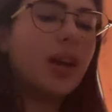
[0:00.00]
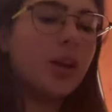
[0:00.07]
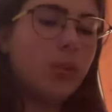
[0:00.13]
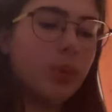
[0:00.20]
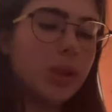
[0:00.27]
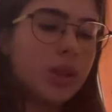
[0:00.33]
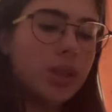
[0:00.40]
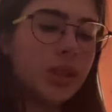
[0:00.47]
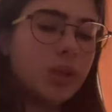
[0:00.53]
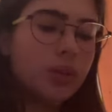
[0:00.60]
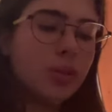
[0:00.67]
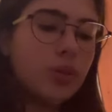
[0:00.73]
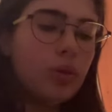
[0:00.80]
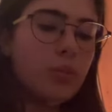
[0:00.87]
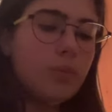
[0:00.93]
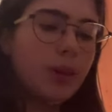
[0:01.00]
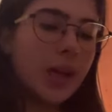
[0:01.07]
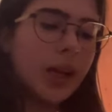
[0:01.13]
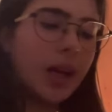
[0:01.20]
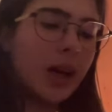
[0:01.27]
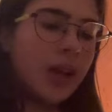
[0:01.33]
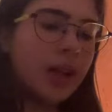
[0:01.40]
I wanted to do, but
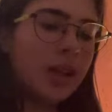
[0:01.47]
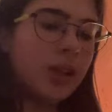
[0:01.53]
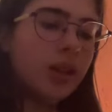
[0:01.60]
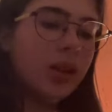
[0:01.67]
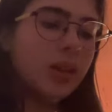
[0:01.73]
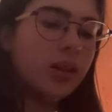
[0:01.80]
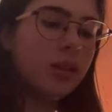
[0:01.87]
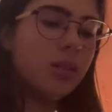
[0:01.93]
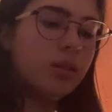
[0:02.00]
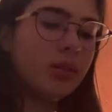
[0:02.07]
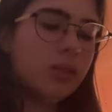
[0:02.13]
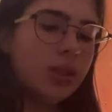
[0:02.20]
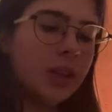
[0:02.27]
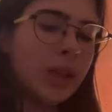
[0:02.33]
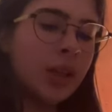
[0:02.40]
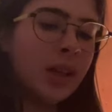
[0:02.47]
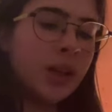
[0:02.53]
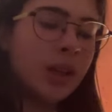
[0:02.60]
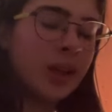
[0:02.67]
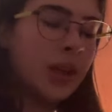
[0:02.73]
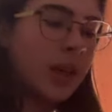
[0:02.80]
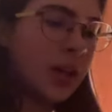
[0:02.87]
I
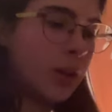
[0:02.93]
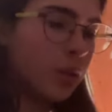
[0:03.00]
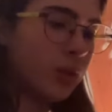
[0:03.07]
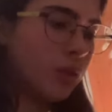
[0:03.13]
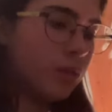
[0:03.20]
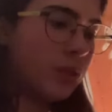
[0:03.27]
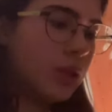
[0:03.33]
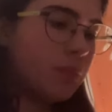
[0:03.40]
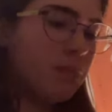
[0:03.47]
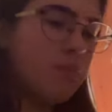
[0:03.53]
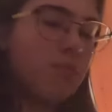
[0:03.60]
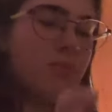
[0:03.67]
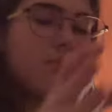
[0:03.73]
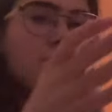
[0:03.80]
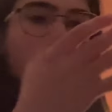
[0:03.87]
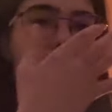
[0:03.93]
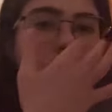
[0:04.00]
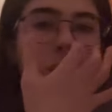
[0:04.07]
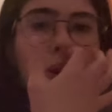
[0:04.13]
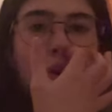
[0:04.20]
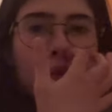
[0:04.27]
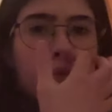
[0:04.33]
didn't get out of the
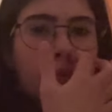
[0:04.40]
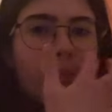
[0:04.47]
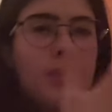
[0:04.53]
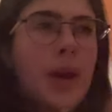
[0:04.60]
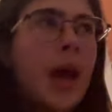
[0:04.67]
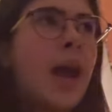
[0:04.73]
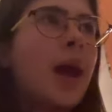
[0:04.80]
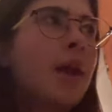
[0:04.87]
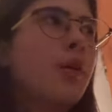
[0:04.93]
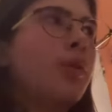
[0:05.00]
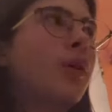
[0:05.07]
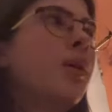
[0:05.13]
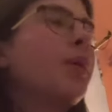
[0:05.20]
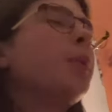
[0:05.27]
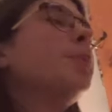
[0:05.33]
of bed or